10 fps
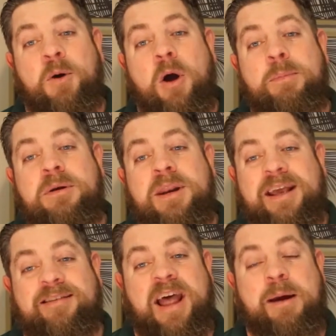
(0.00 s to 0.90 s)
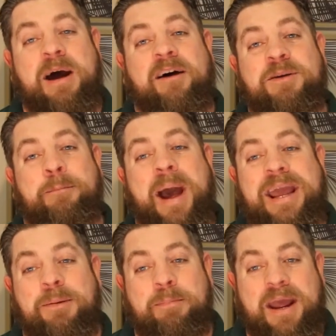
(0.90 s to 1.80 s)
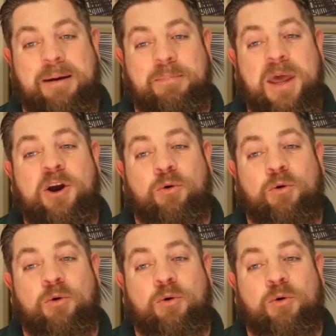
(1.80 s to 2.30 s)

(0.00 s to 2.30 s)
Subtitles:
Bourbon is named after Baker Beam,